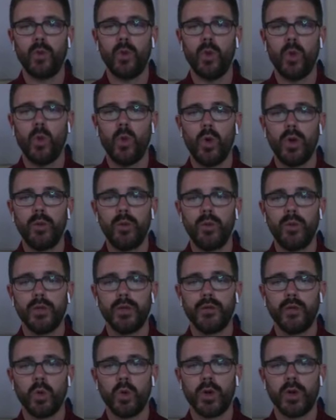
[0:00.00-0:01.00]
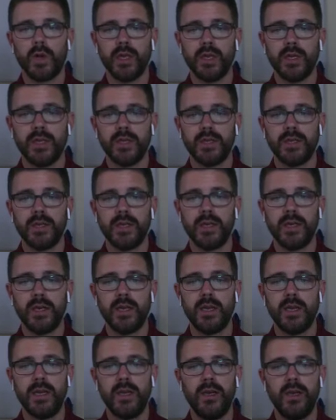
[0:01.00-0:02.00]
1 plus 4 is
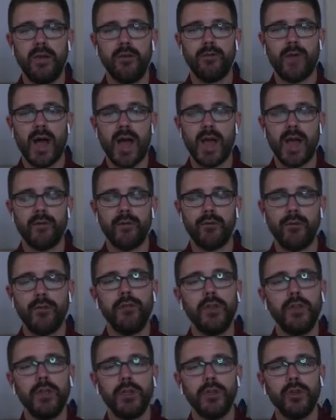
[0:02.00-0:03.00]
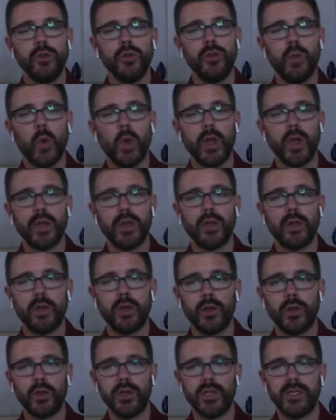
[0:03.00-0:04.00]
5.
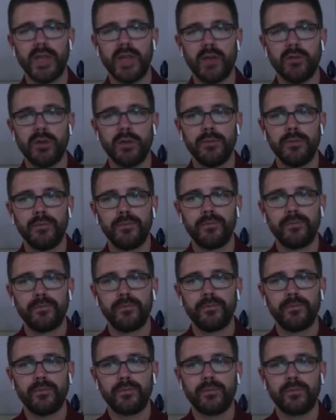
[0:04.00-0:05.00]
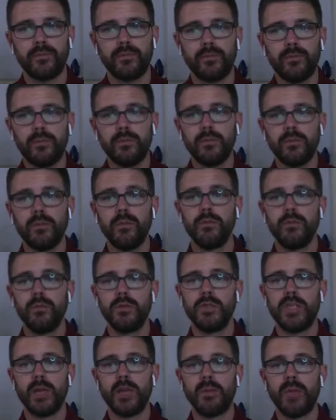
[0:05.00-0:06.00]
52.37.
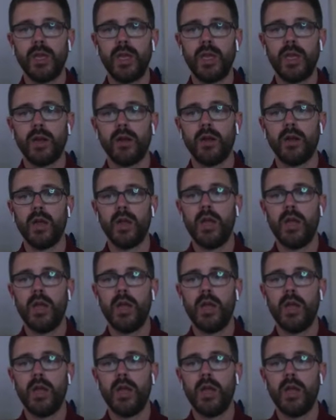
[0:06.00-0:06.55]
Same thing here.